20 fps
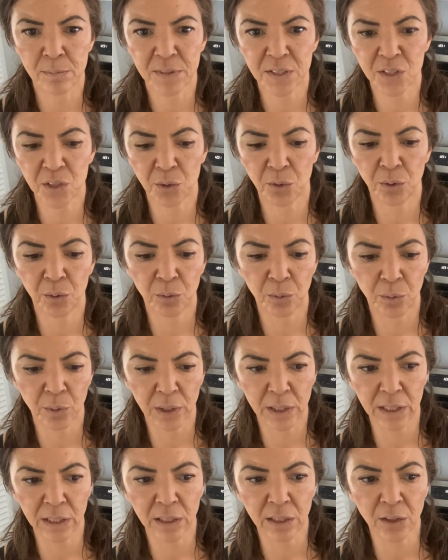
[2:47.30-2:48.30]
So
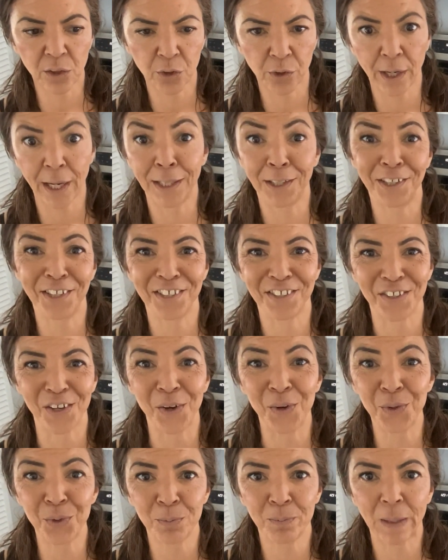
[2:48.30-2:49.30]
he created his
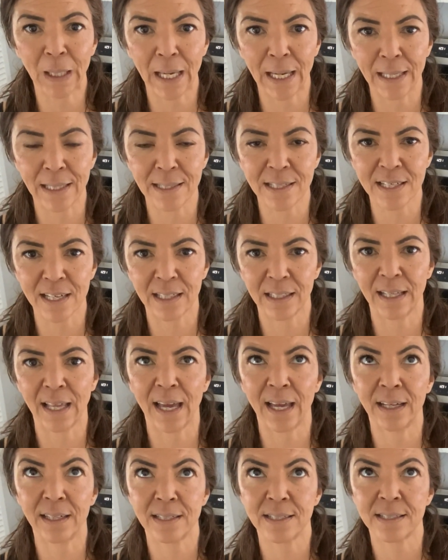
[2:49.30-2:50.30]
own blend, and
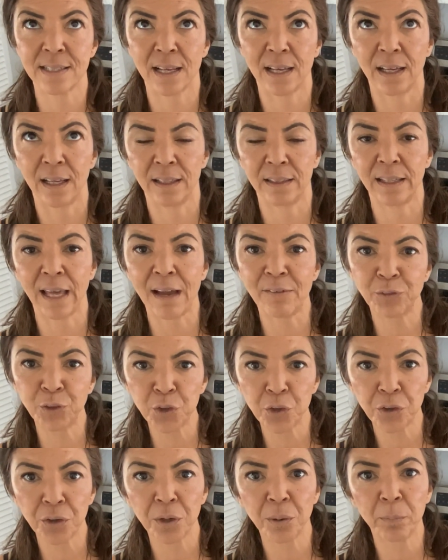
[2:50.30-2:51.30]
that is
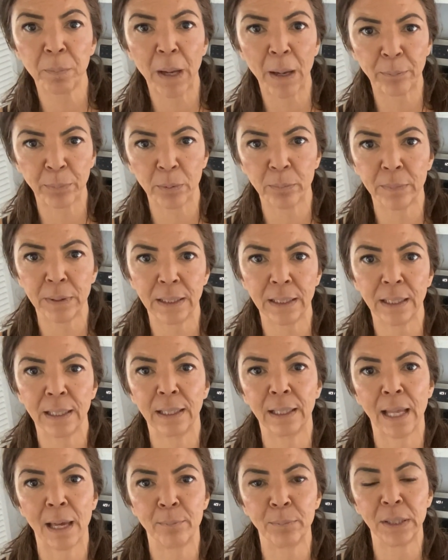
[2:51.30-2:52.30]
lavender, peppermint,
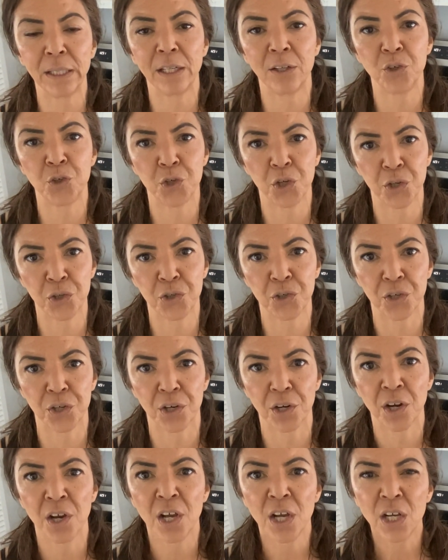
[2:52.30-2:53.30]
lemon, and
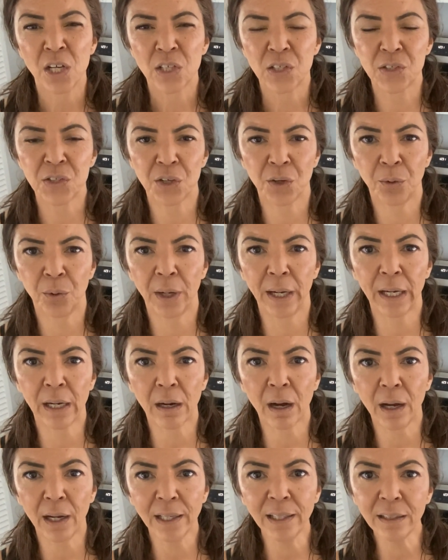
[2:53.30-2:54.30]
ginger. So it
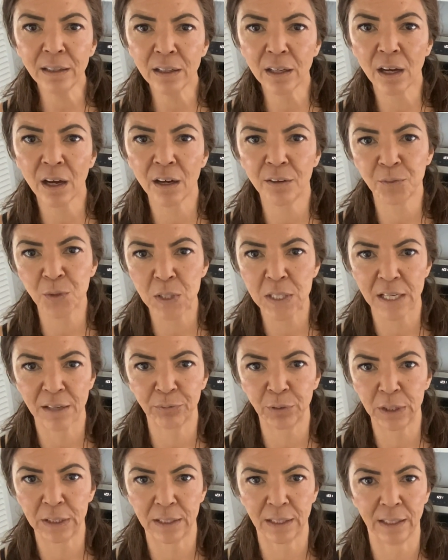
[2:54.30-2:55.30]
kind of covers
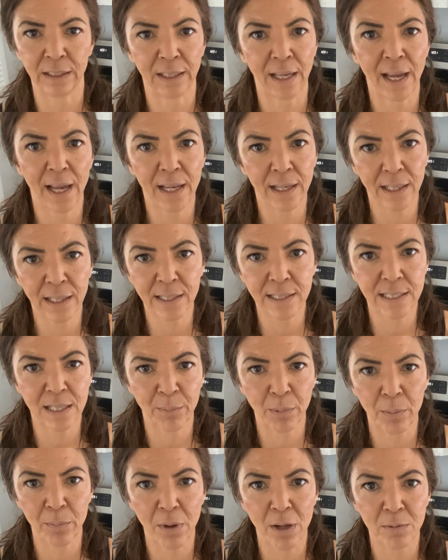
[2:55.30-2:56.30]
everything. The headaches
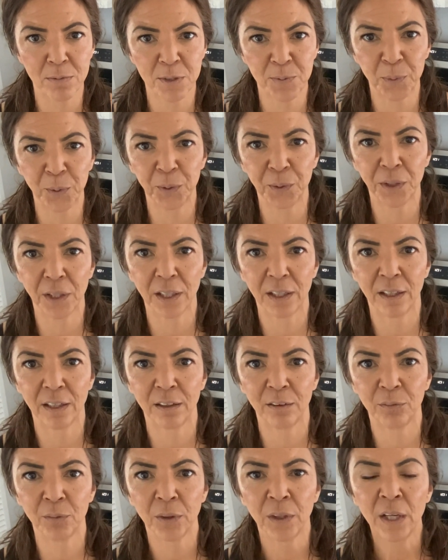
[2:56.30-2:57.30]
that my mom spoke
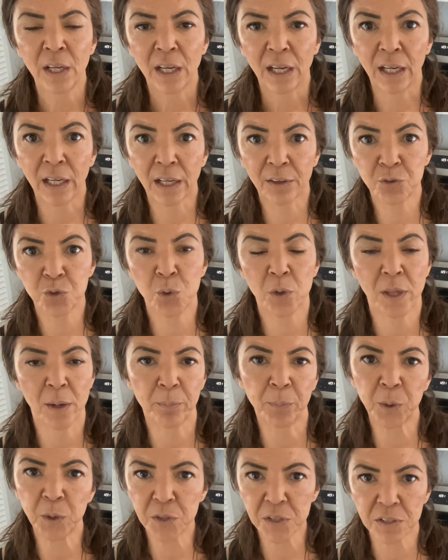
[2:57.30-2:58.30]
of, it gives you
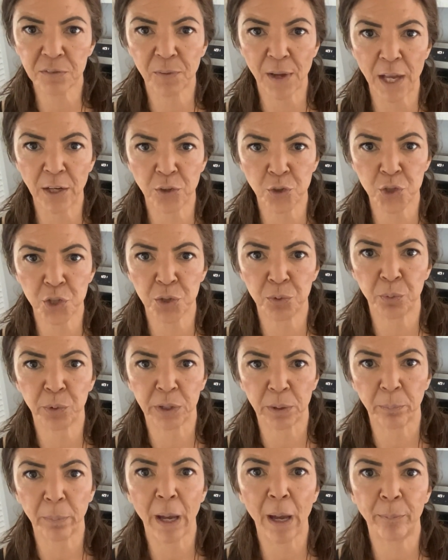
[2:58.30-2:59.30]
that burst of energy with
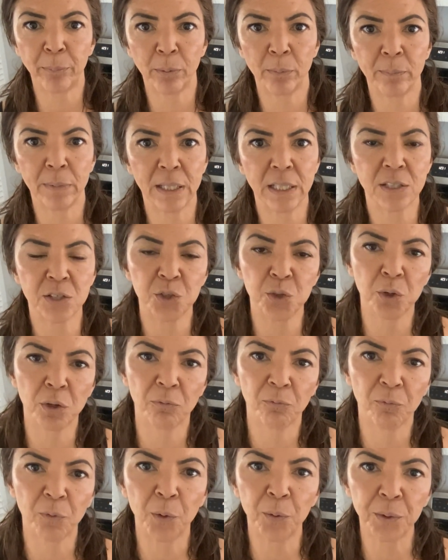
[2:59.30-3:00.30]
the peppermint so you
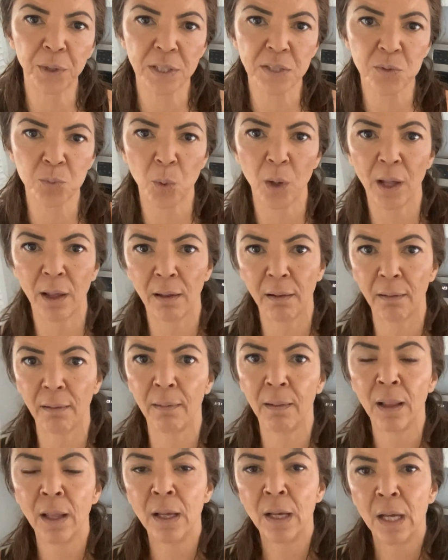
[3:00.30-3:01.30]
can focus
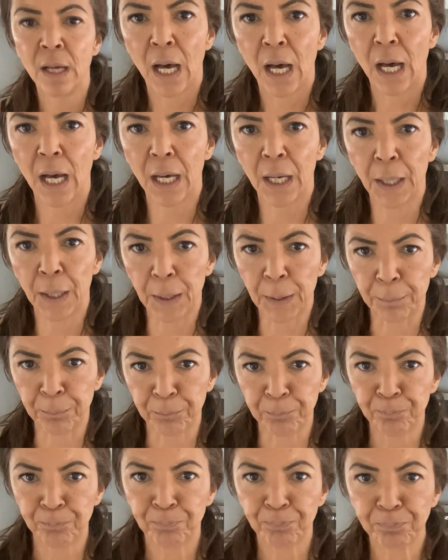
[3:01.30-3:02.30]
well.
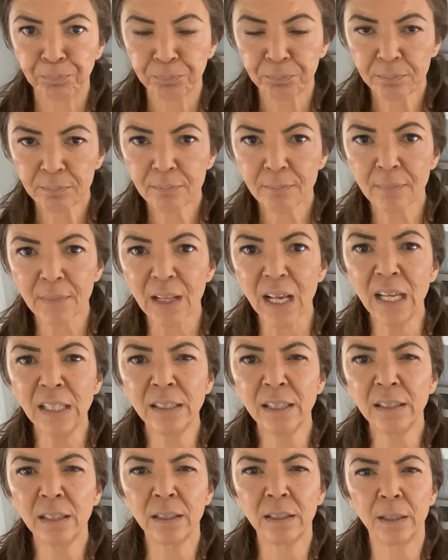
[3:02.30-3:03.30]
And
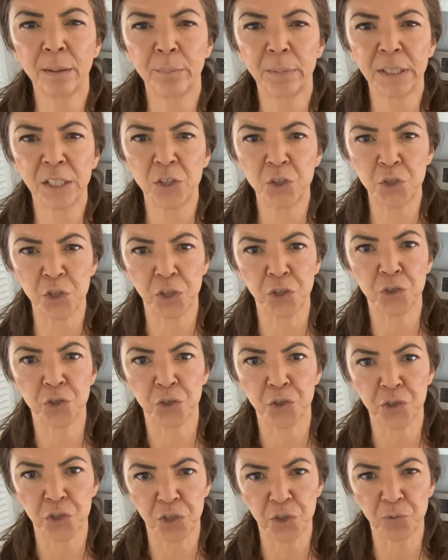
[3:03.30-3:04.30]
then the lemon and
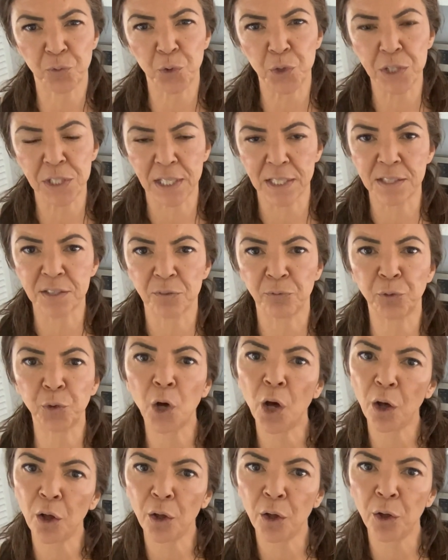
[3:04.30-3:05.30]
ginger just for a sense of
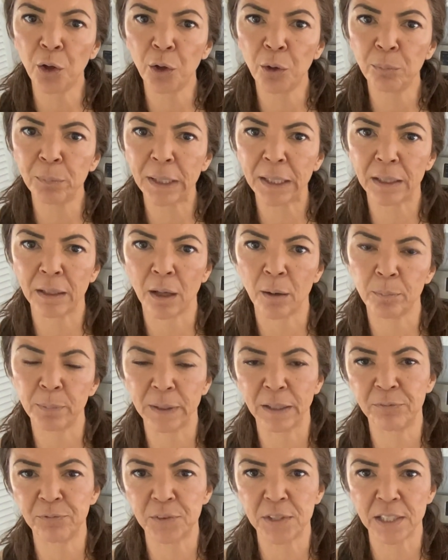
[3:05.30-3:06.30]
calm and
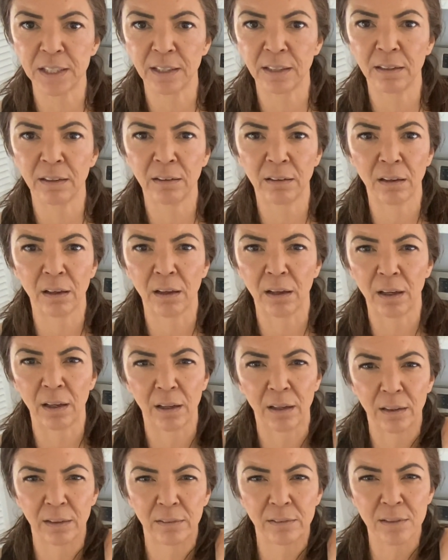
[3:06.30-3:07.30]
uplifting
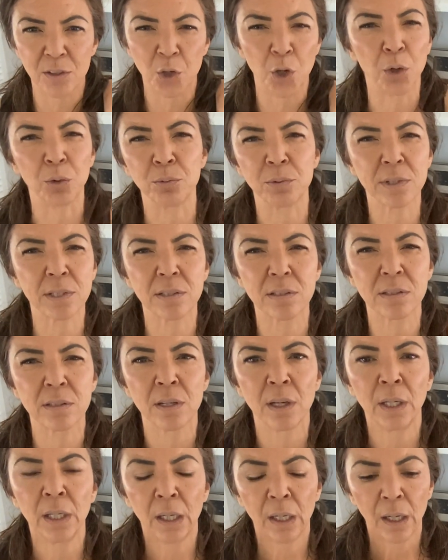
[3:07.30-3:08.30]
notes.
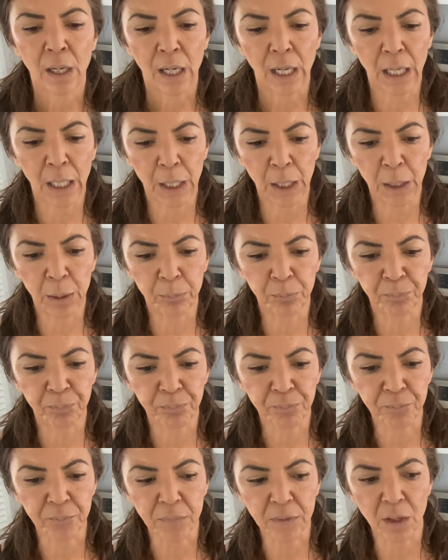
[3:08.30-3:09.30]

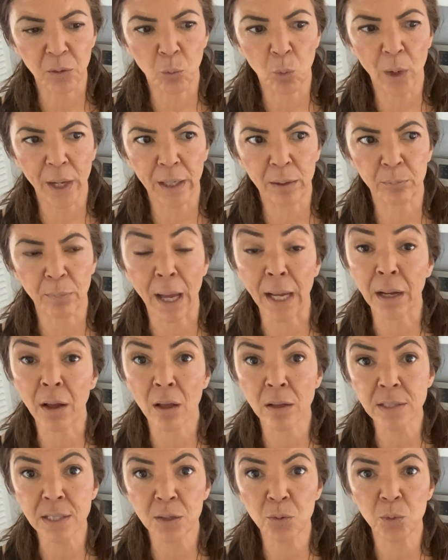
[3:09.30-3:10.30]
When my
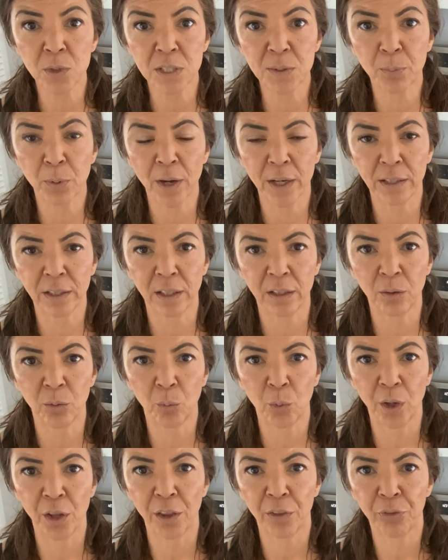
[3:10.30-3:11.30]
cousin was pregnant
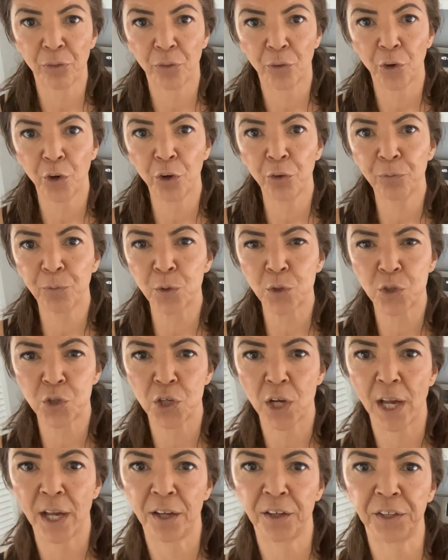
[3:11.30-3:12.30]
with her first
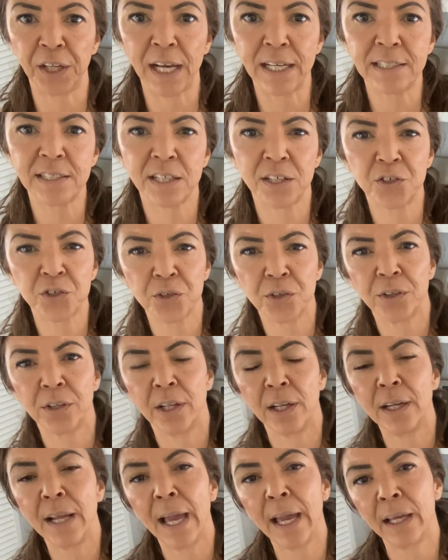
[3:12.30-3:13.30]
child, I sent her an
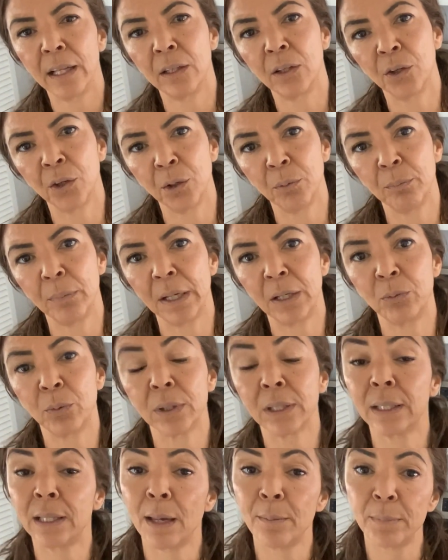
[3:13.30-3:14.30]
inhaler made
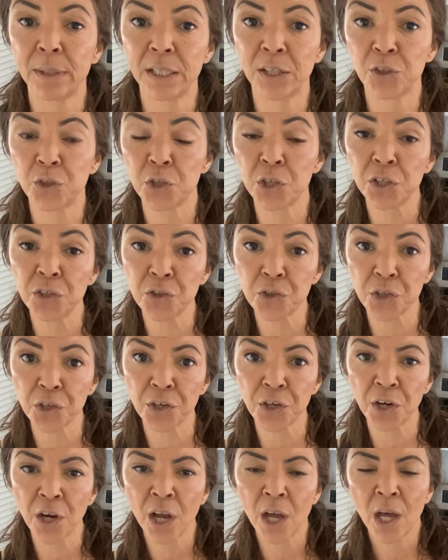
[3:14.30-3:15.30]
with lemon and
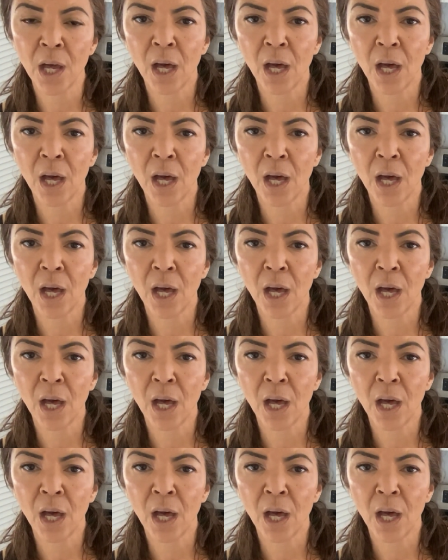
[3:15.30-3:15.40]
ginger.